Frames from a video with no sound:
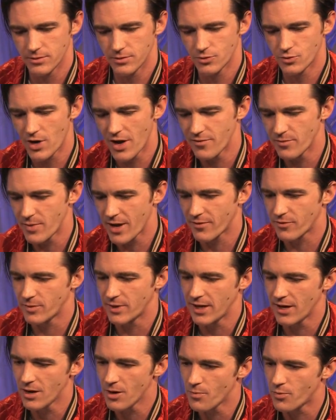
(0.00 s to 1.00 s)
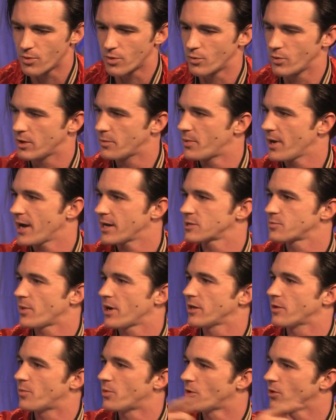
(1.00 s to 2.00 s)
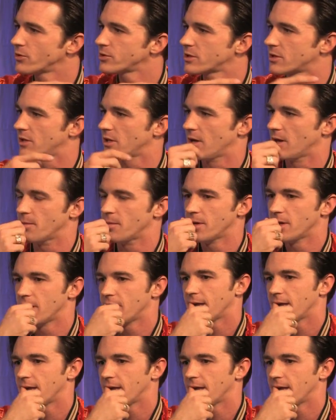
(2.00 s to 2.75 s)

driving back from the airport, we'd passed by the Pulse Club,